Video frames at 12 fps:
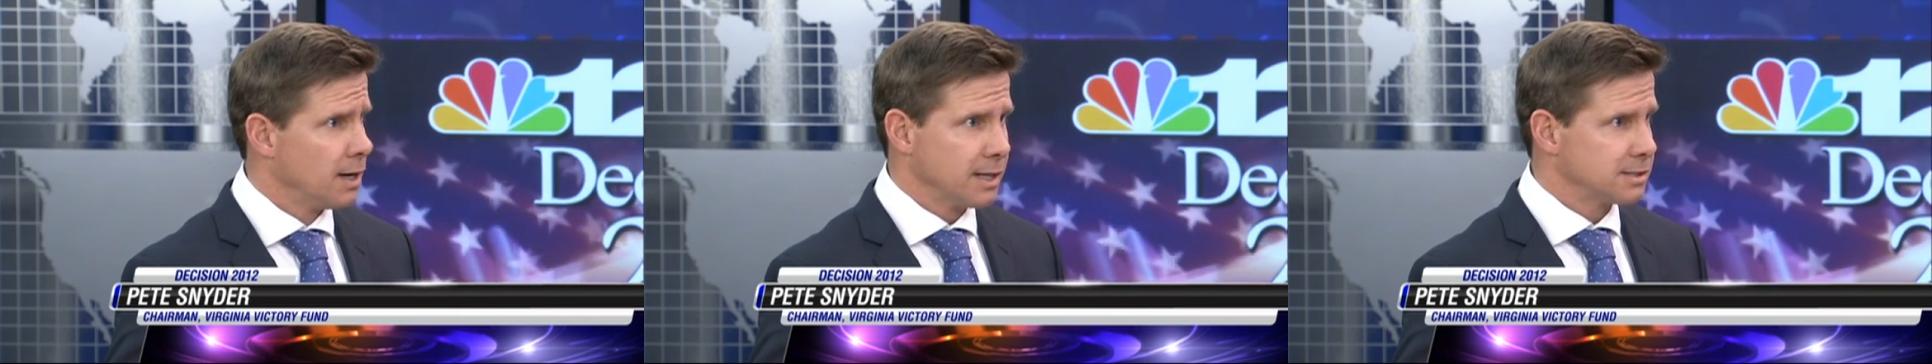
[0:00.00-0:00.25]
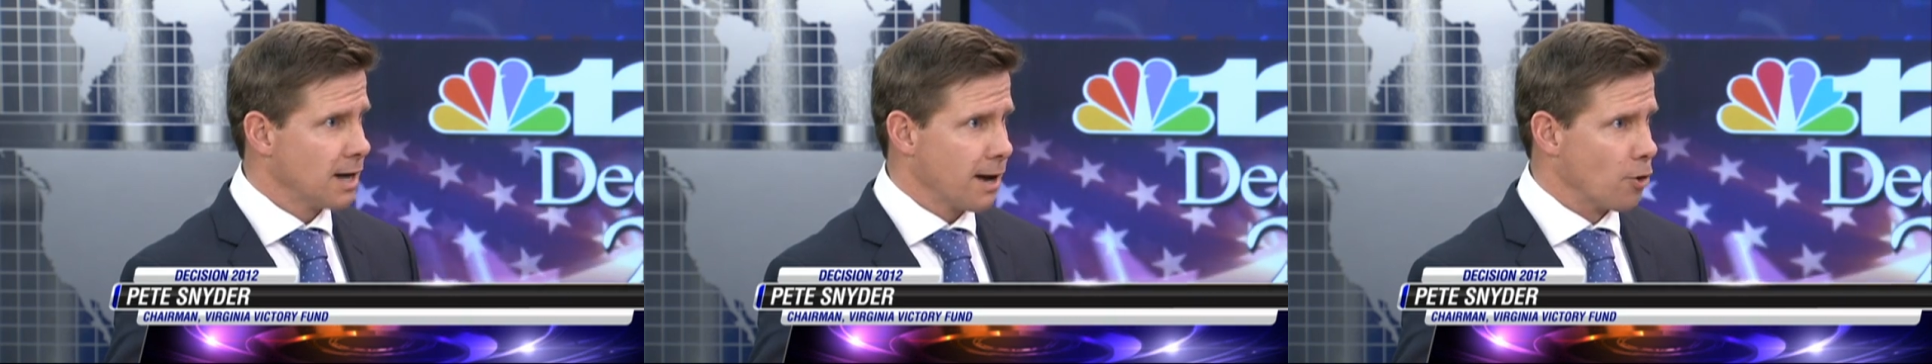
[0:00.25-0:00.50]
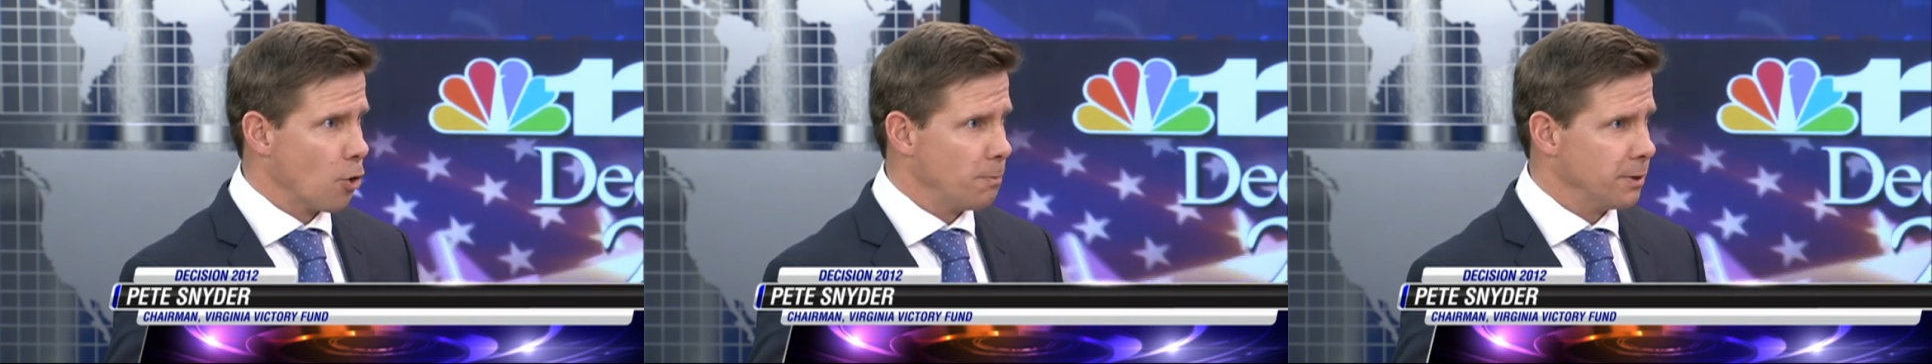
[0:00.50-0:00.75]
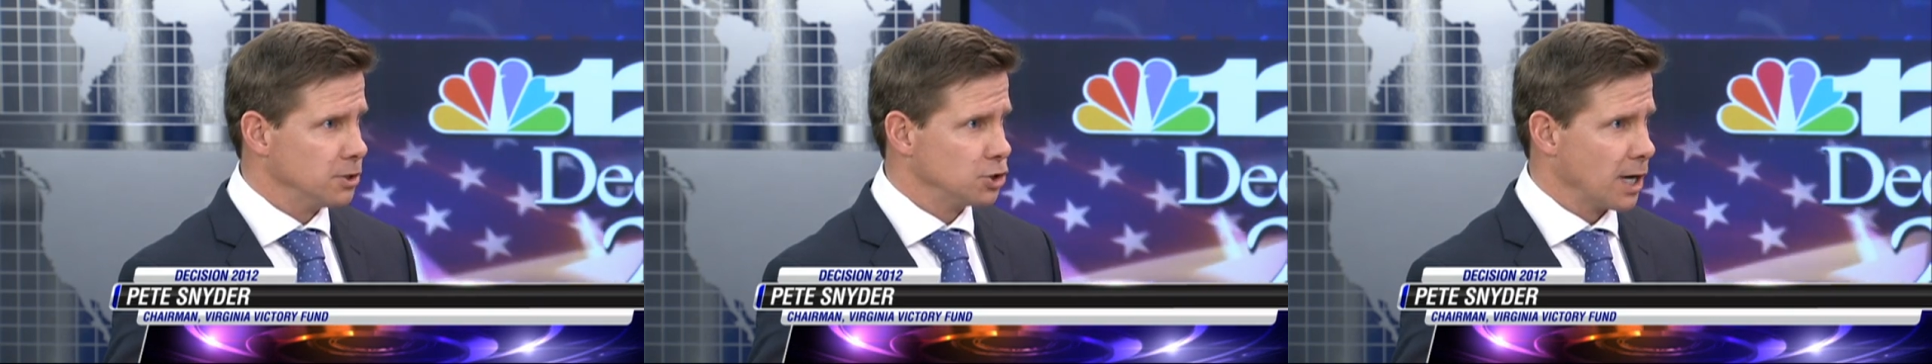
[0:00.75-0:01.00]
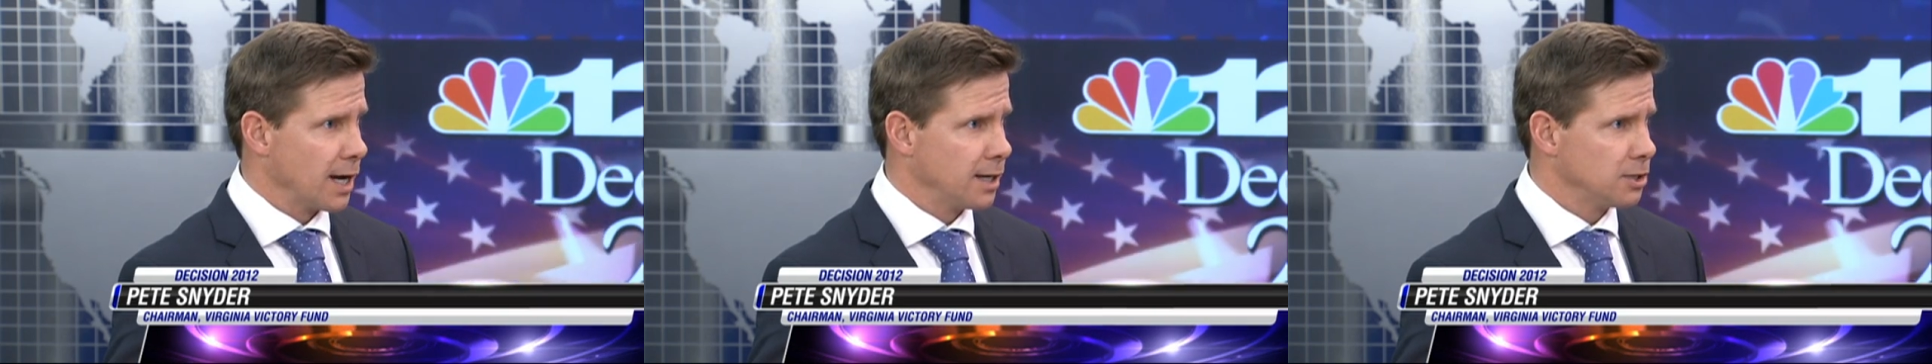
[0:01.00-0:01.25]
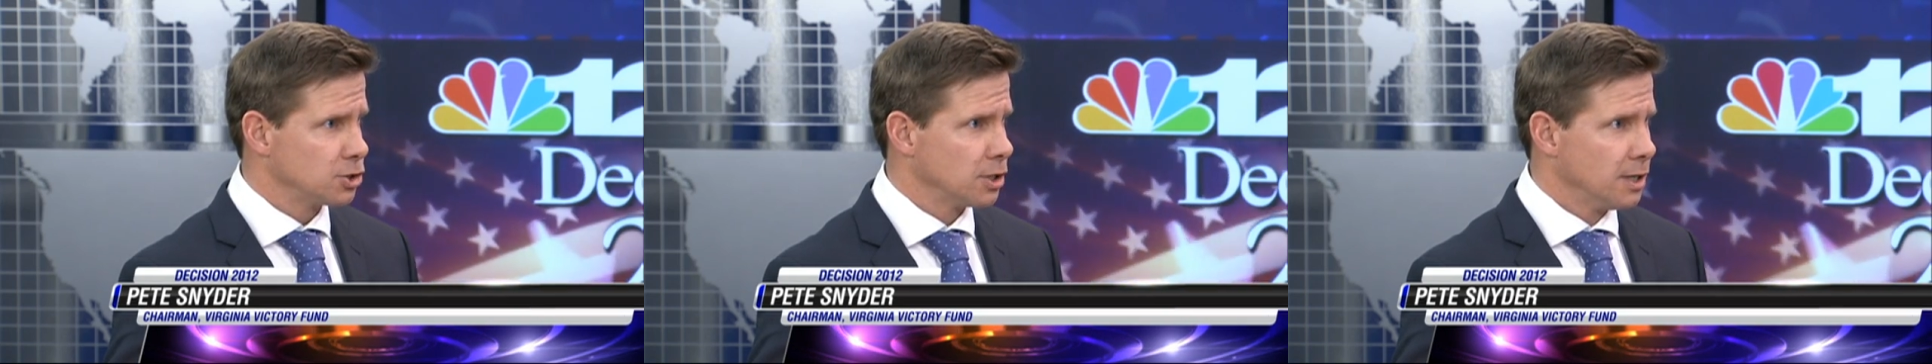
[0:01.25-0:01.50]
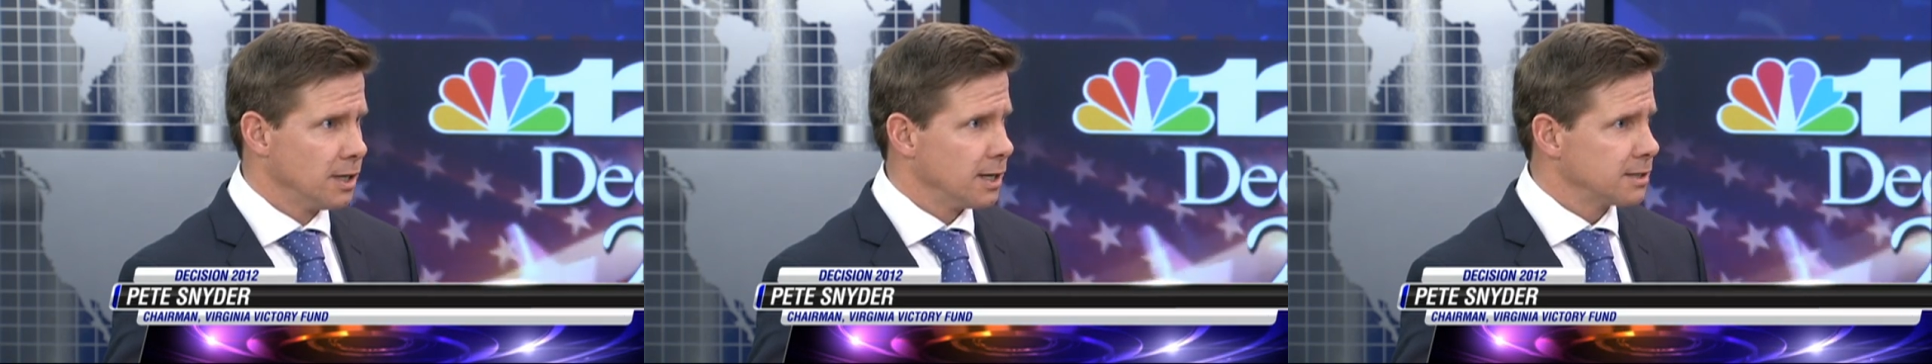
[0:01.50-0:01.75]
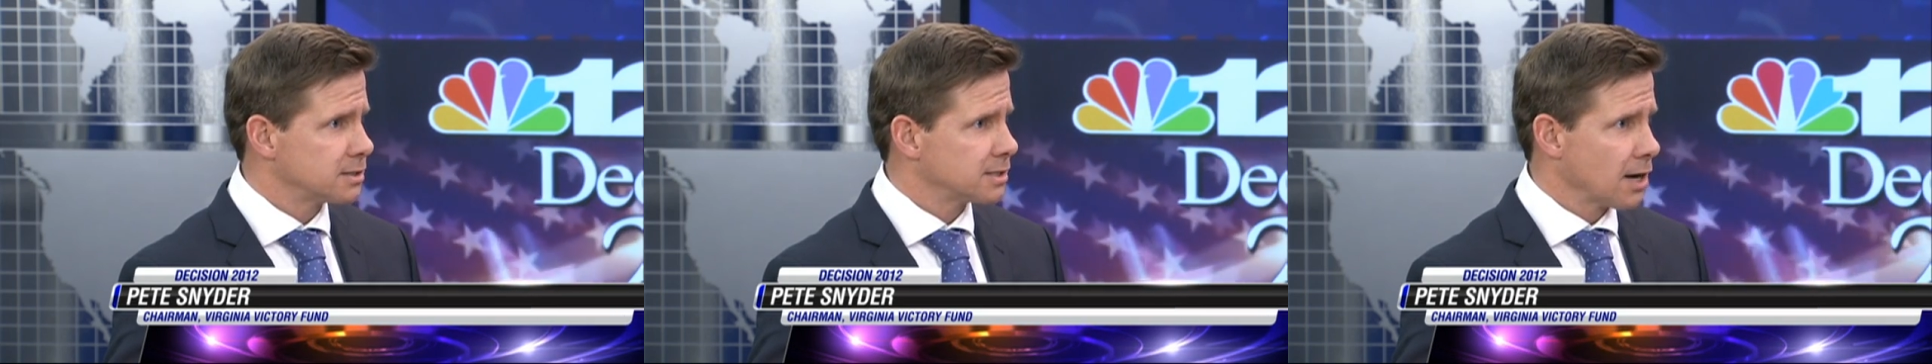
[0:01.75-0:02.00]
It's not hope and change,
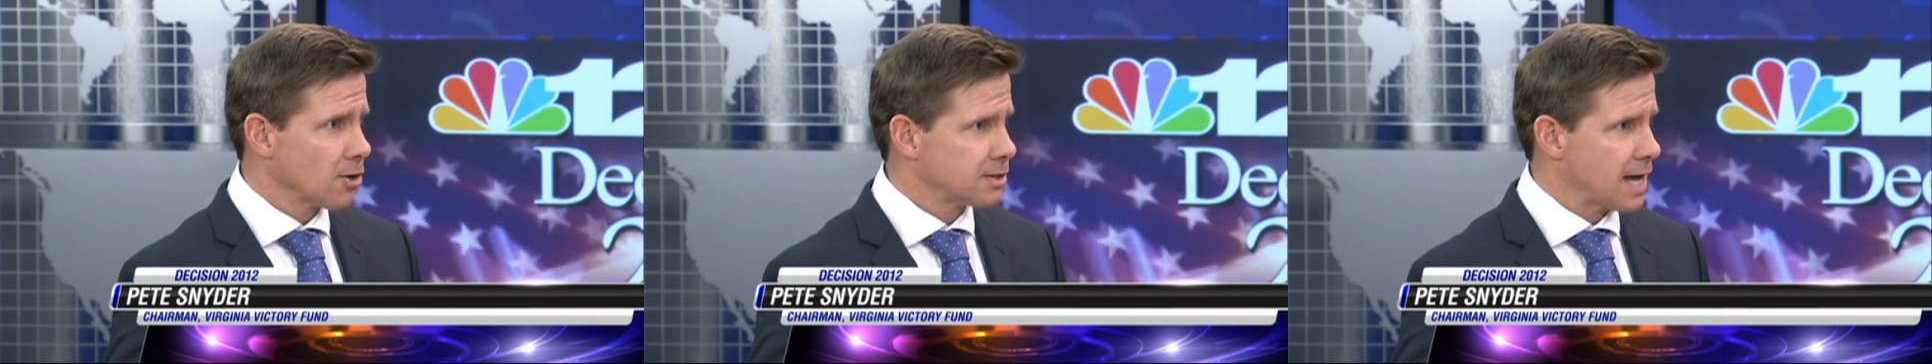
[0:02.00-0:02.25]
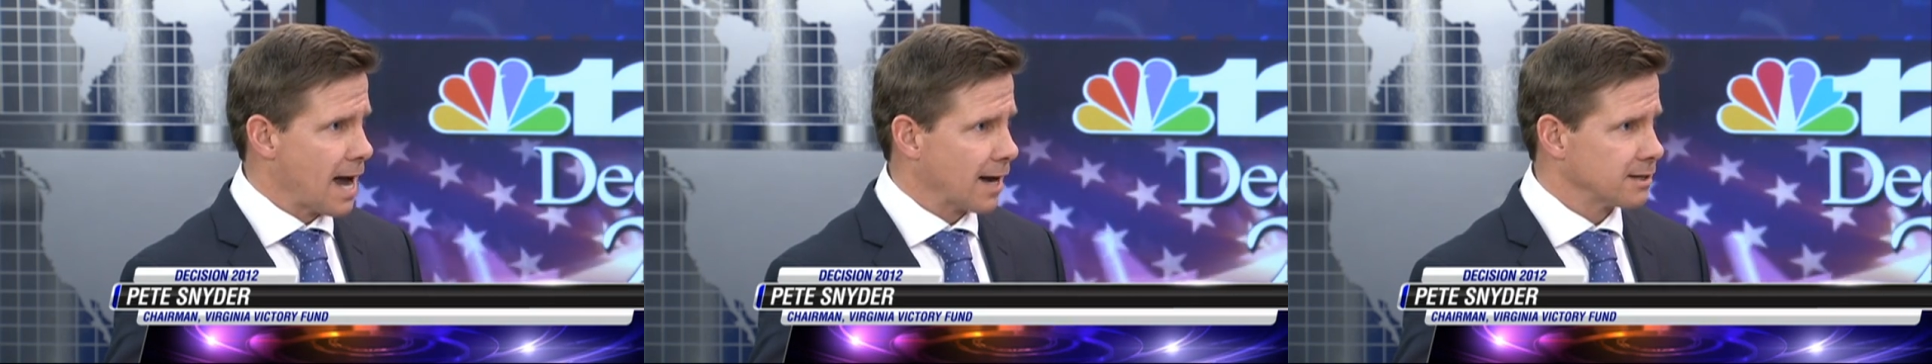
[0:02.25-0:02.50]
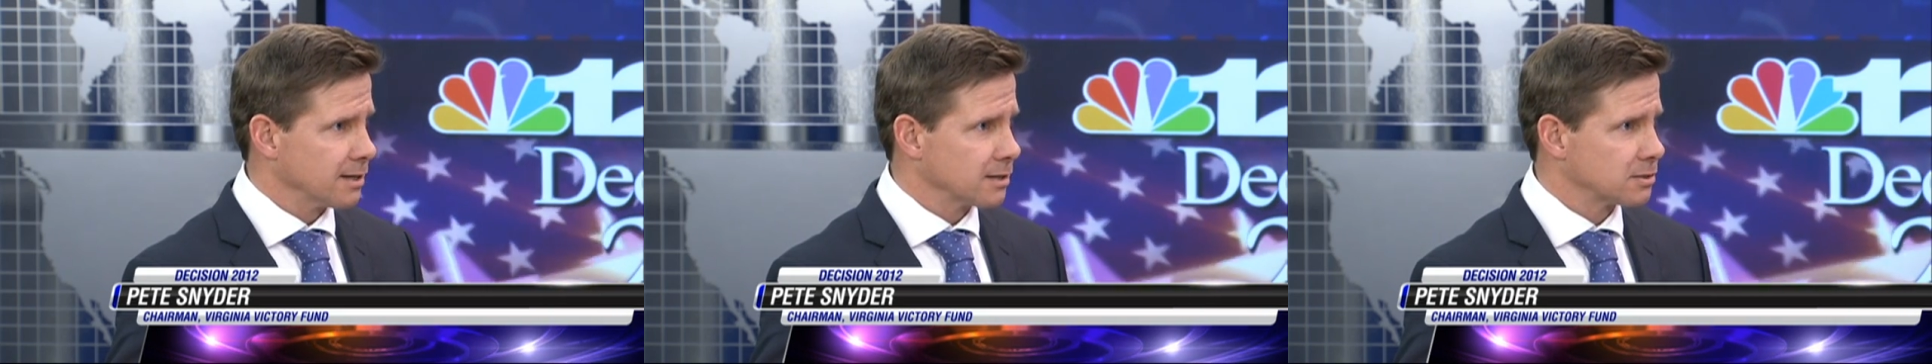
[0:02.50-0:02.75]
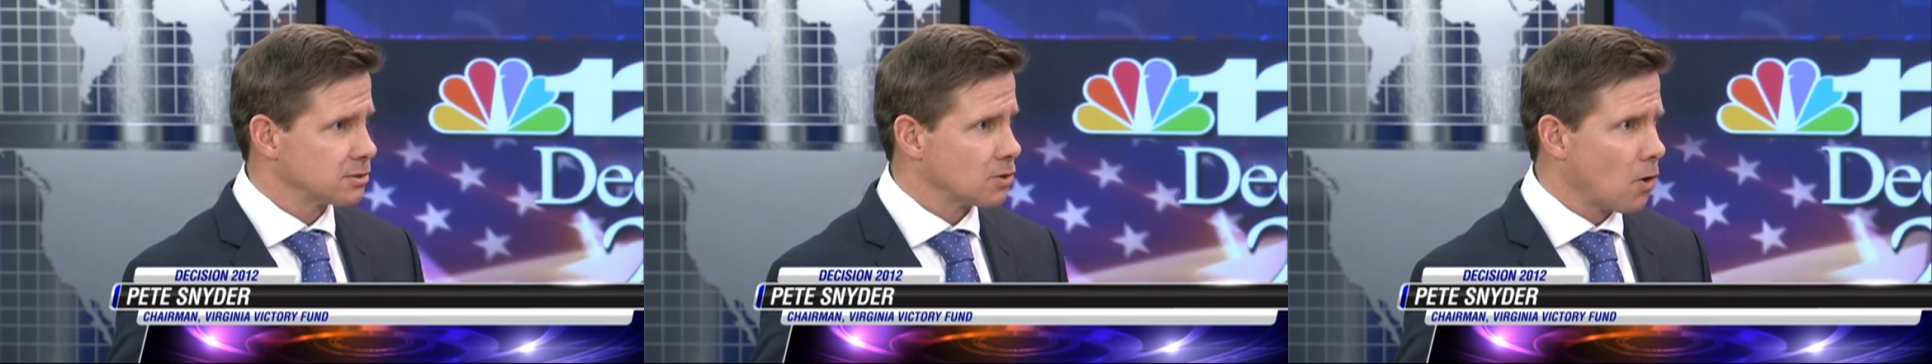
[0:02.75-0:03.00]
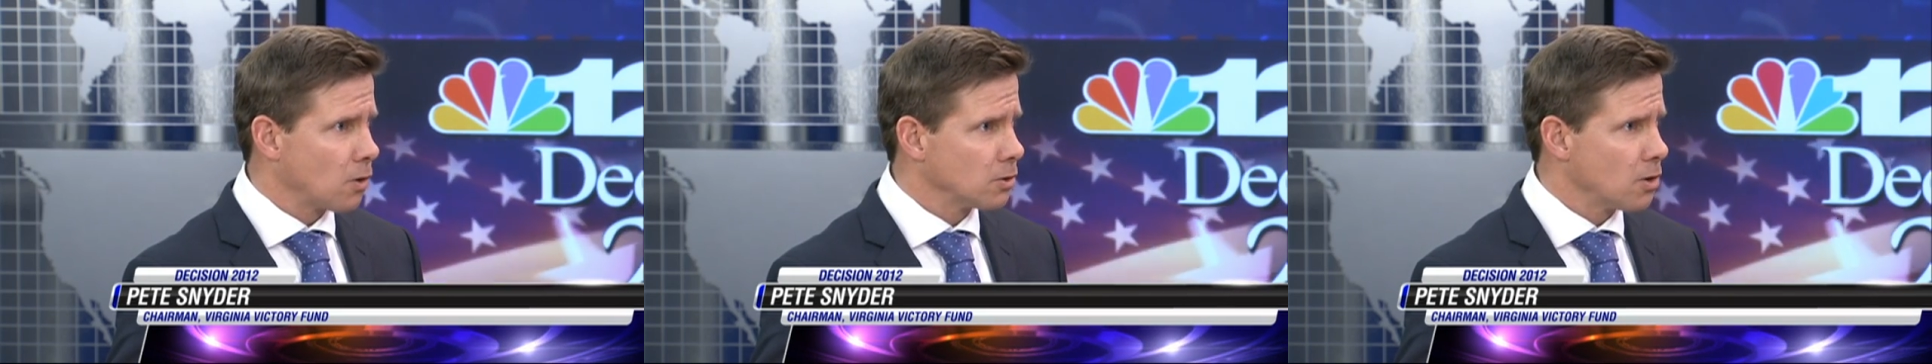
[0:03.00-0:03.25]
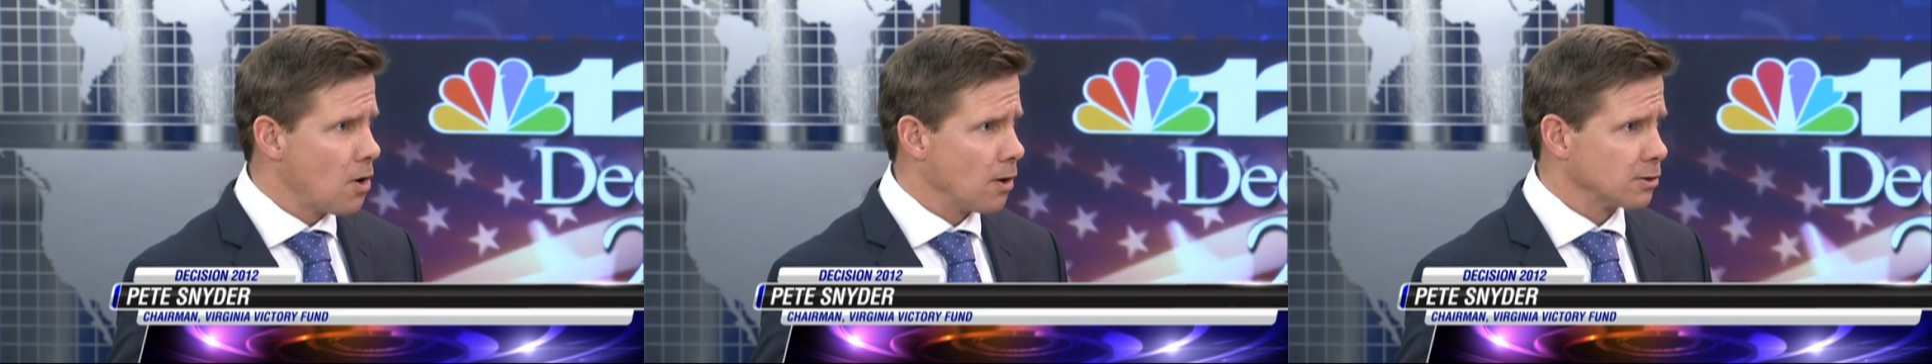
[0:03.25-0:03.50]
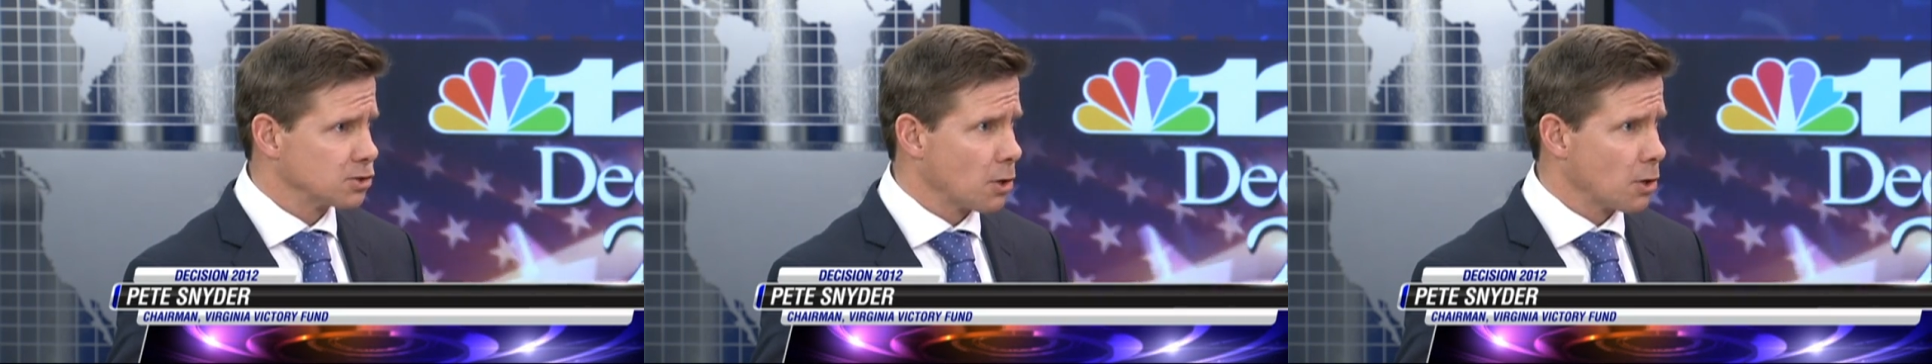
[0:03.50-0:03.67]
it's scare tactics all along.